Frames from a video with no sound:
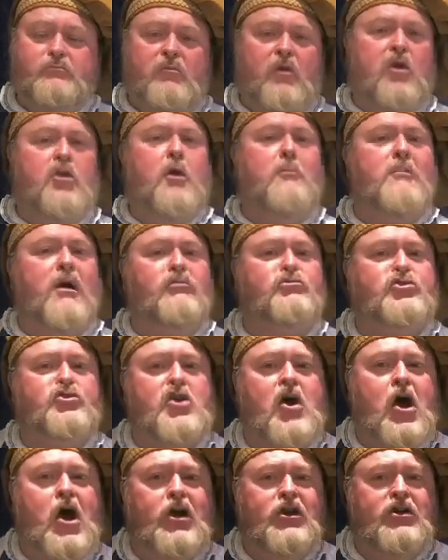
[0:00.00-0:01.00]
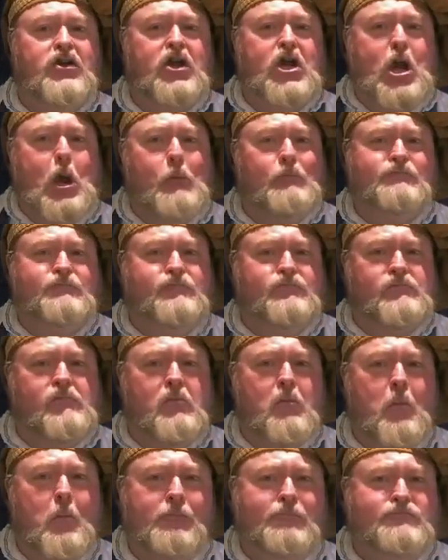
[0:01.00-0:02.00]
the most kindly
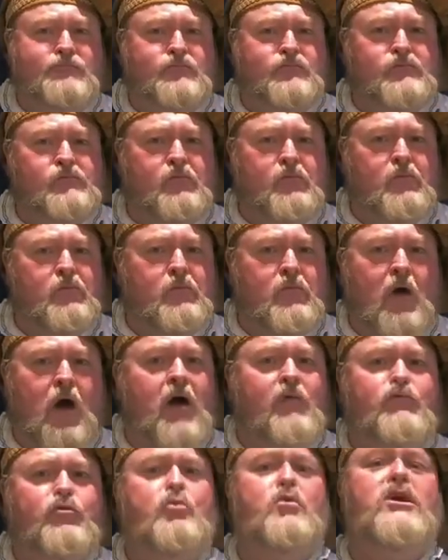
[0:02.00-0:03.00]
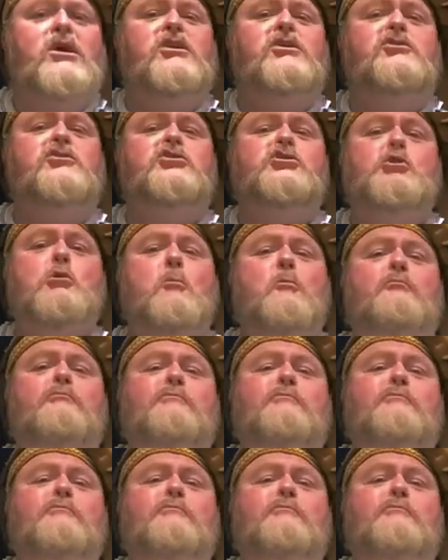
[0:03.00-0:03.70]
of queens.